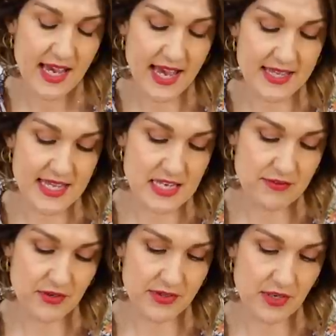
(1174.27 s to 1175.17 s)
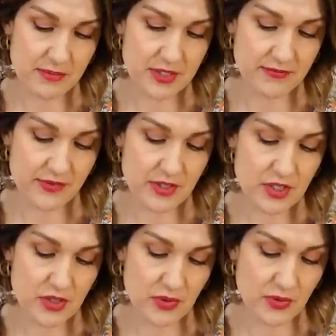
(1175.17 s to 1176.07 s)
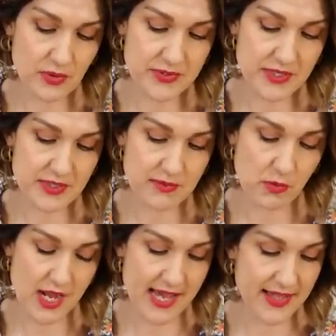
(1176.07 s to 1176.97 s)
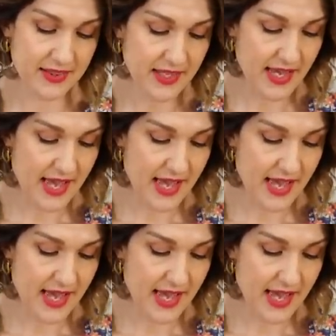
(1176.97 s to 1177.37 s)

and then you've got the option for the shorts as well.